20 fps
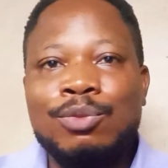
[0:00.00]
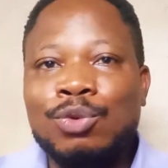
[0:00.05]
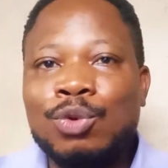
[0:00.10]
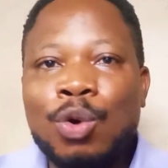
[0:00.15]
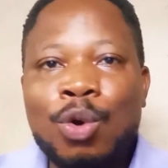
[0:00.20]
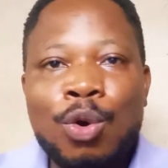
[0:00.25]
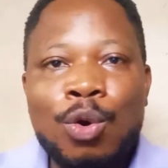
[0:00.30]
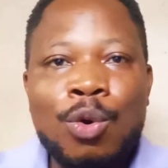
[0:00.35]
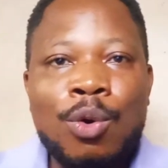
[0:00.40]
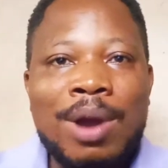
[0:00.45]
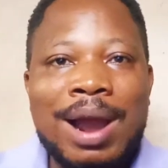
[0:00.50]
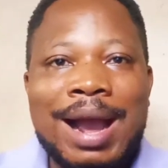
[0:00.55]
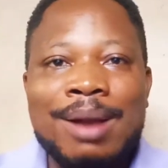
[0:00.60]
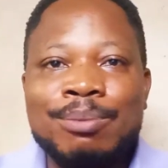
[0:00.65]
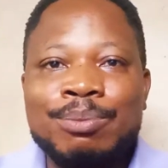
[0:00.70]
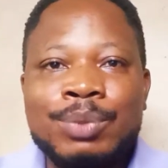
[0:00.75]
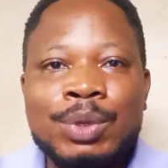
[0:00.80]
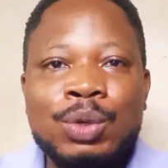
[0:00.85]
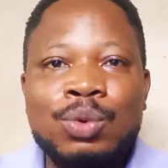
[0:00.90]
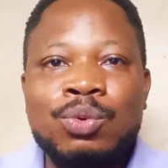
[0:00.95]
No
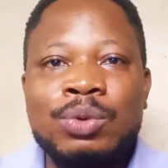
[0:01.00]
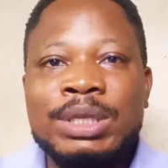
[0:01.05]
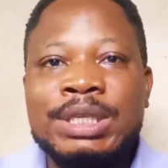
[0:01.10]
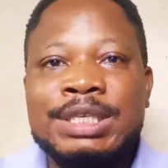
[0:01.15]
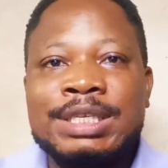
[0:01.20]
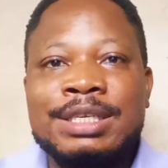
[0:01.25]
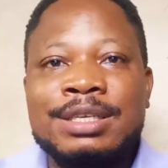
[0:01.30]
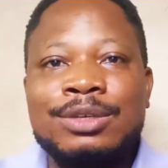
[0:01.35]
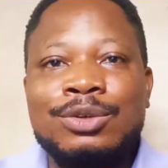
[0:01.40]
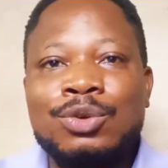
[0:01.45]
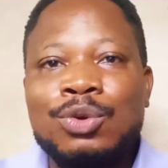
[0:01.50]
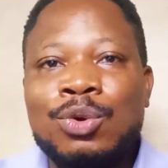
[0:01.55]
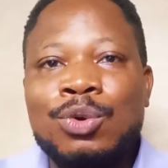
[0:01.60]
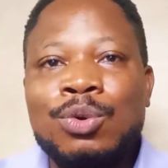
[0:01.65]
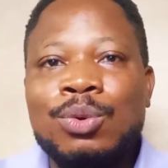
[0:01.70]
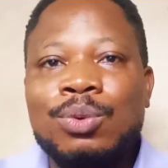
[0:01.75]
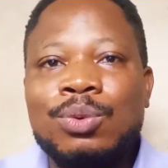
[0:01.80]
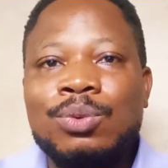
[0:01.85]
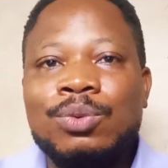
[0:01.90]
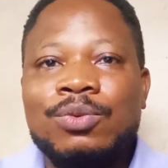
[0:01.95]
ambiguity,
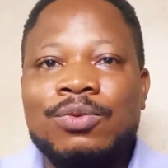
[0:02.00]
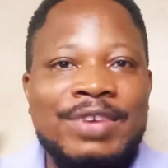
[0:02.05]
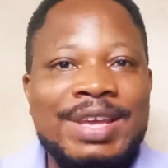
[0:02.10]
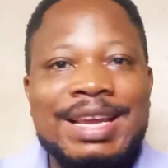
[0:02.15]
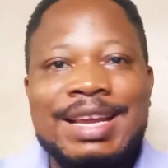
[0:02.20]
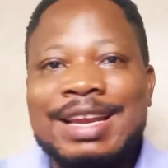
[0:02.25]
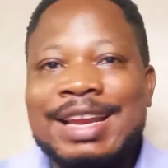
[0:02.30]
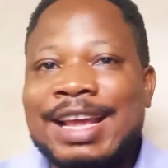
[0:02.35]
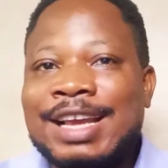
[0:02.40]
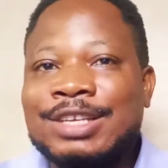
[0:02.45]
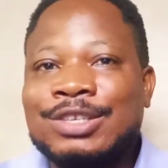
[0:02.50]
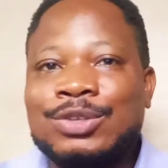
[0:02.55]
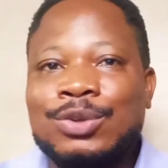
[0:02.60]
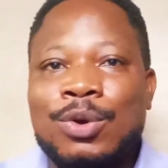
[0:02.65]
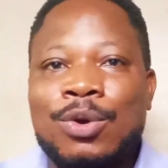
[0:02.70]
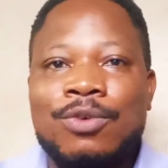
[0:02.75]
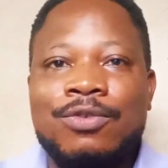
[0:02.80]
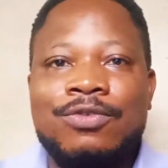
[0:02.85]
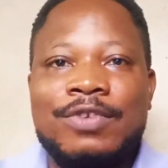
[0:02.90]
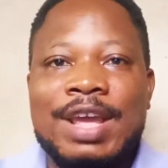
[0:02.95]
no
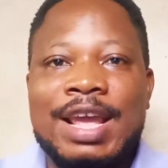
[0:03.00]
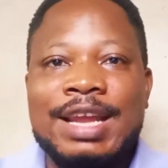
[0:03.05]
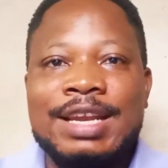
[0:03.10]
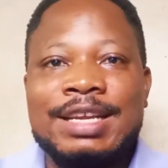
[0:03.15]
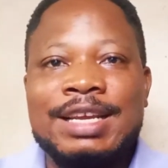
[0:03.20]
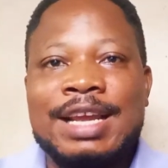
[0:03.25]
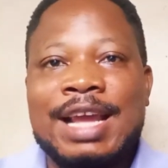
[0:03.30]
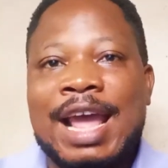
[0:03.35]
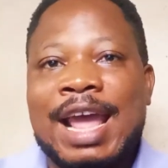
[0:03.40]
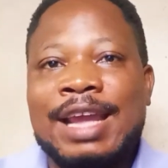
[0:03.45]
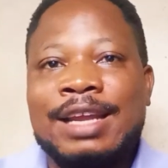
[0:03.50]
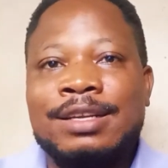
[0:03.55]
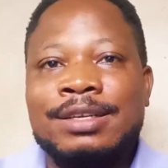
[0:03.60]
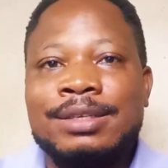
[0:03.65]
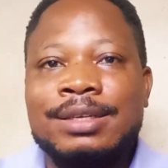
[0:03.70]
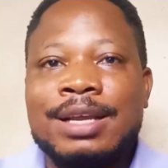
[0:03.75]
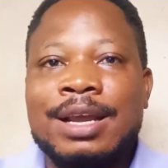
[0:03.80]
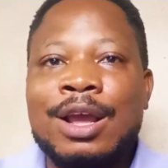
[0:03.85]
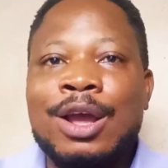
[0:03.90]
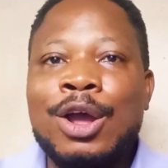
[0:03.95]
vagueness of any
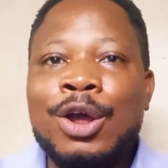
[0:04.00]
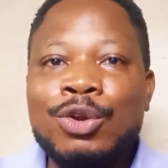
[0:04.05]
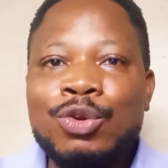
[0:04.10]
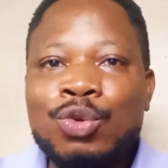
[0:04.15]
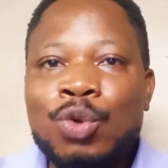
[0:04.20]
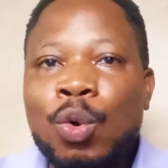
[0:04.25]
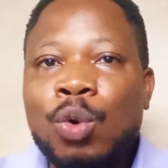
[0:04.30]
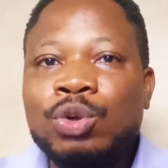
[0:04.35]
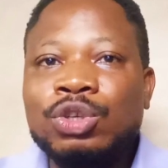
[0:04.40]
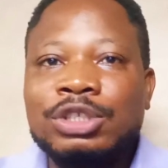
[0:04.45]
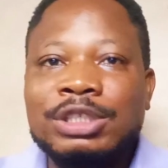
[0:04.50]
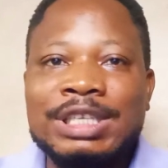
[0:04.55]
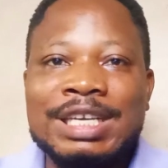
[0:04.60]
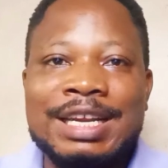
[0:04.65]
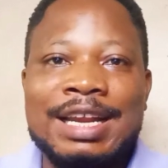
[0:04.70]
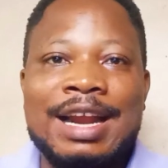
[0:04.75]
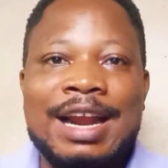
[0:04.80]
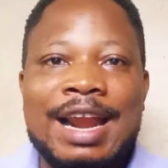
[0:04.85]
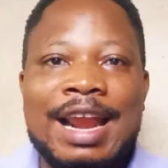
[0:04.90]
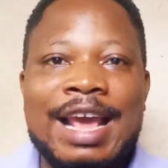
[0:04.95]
kind, no
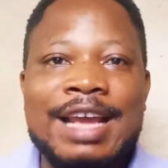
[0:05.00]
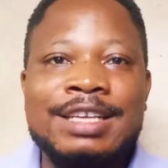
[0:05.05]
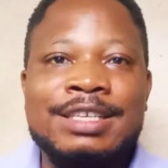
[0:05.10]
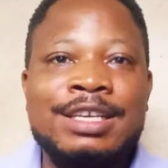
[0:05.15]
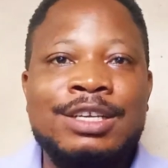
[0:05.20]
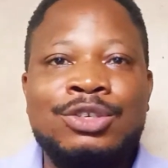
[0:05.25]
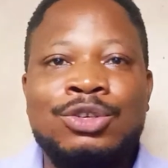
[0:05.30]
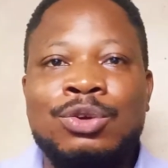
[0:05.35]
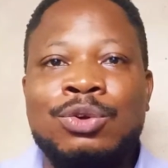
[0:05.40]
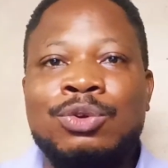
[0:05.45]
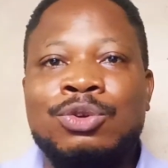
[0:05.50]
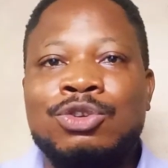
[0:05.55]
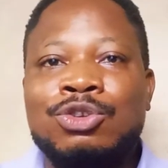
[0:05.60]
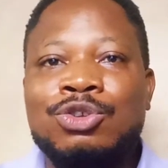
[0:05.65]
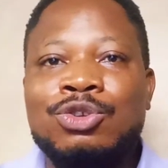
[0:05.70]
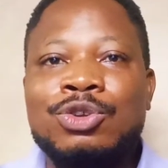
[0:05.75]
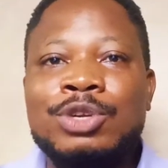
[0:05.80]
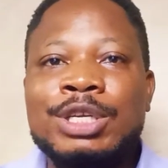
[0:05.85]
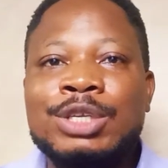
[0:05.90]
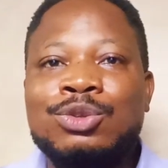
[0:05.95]

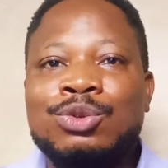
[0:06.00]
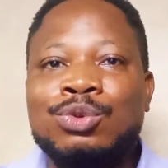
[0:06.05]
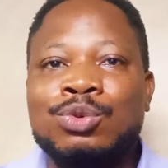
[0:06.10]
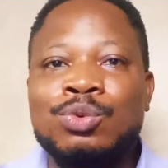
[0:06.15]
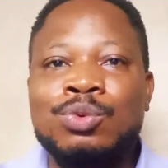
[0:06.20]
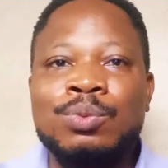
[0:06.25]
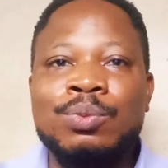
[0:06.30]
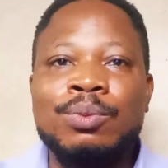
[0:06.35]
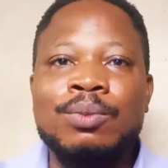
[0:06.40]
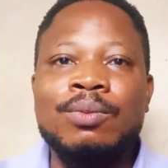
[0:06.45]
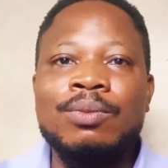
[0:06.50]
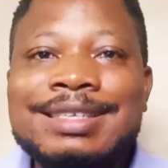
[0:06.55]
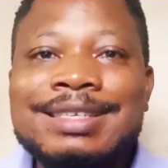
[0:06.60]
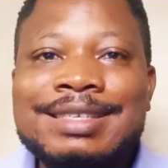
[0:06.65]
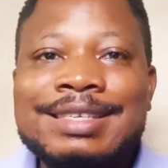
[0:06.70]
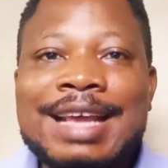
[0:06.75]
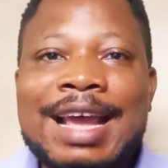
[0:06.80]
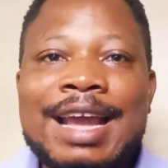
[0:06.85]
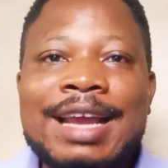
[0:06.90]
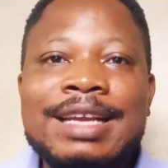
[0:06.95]
generalization. You need to
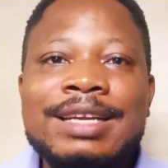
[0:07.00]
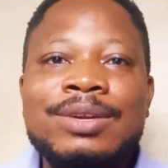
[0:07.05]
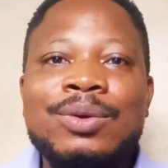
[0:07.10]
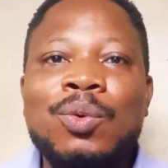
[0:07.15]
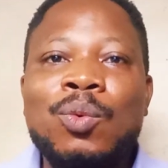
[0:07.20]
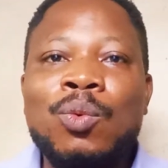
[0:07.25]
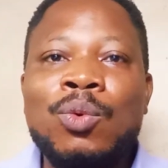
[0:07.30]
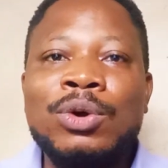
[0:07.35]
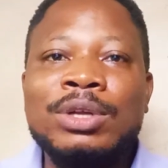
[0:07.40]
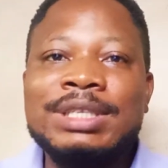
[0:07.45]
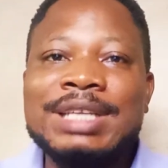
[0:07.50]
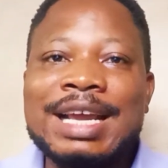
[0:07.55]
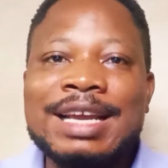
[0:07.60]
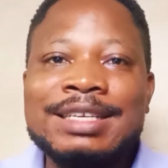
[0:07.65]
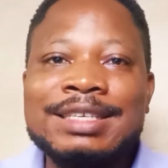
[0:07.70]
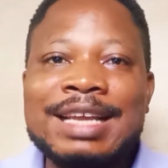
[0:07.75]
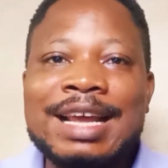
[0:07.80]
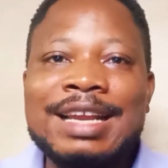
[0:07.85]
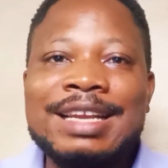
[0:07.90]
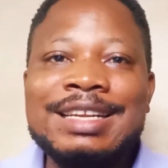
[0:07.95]
decide what
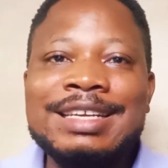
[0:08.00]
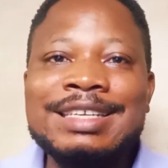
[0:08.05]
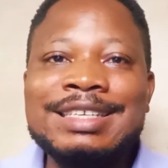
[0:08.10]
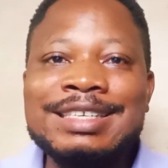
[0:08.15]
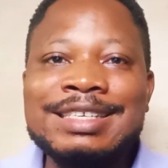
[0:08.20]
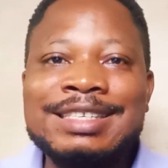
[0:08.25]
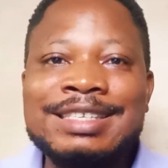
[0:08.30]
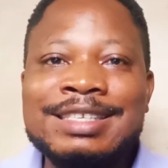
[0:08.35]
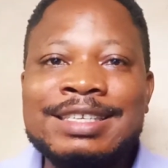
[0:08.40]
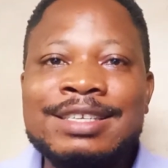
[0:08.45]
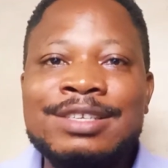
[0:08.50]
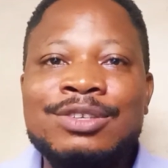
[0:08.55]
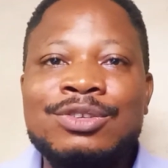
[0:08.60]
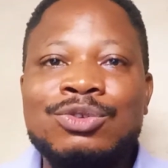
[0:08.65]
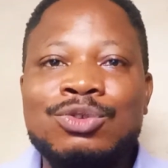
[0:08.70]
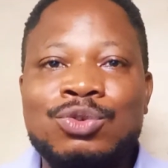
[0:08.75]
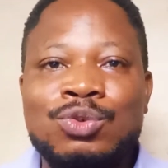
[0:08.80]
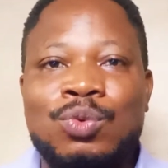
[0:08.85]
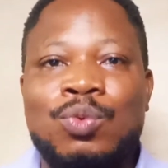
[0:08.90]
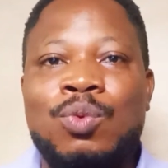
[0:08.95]
exactly it
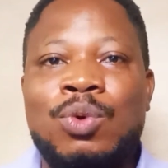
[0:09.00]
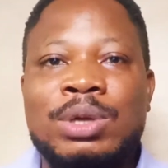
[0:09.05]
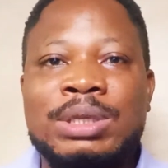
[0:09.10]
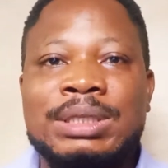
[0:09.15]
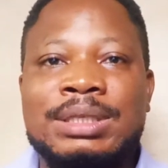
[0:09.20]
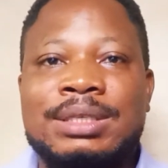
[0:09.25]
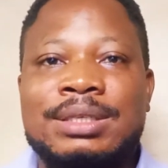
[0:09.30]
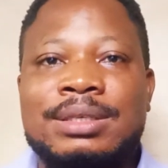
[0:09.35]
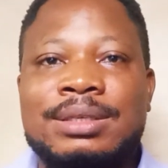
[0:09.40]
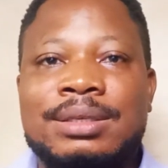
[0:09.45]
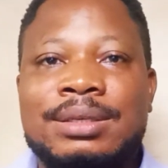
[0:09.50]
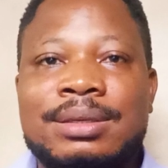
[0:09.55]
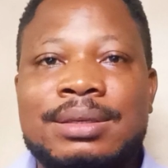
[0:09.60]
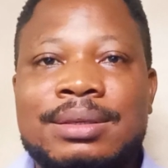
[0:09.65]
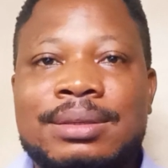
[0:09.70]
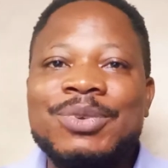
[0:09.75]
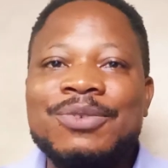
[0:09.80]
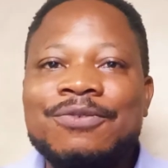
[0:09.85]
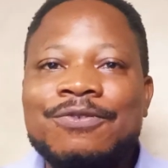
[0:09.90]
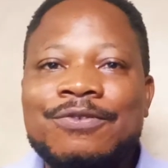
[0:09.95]
is you want
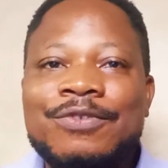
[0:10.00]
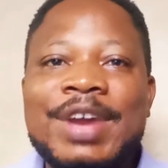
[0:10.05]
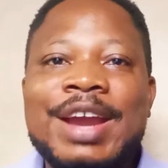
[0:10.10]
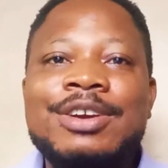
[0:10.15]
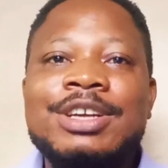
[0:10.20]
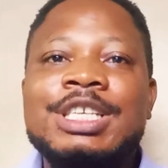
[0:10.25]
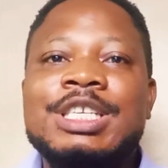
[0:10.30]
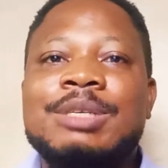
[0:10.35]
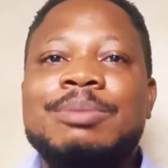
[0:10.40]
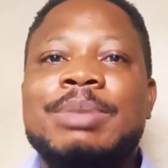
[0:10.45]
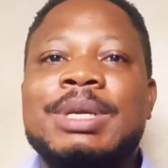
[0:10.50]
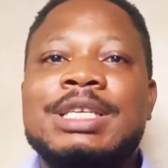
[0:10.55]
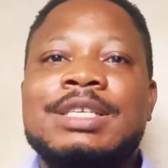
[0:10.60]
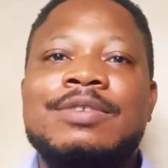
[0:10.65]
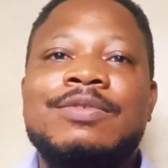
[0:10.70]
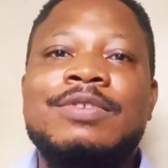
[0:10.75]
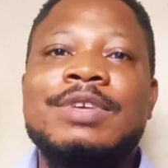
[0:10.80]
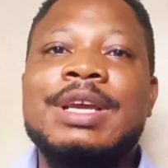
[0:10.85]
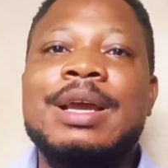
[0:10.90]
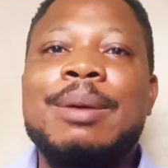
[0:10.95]
and be very
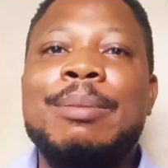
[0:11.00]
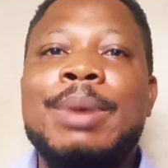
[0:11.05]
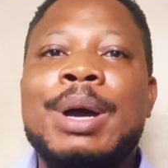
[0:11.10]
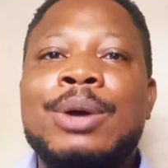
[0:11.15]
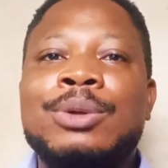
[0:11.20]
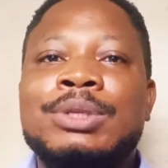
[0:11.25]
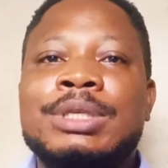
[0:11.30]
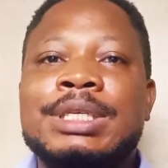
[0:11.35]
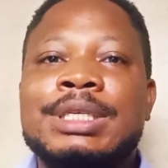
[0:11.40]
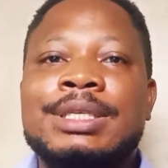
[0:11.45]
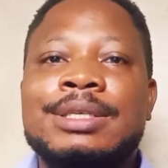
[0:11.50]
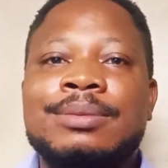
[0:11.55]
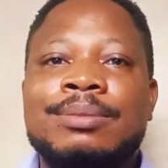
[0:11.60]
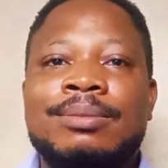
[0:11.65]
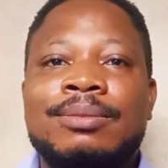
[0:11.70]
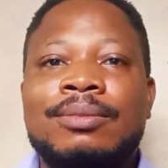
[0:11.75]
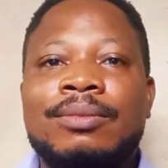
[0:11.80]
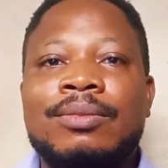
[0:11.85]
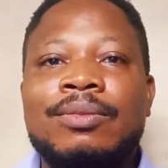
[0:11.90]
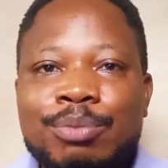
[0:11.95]
specific about it.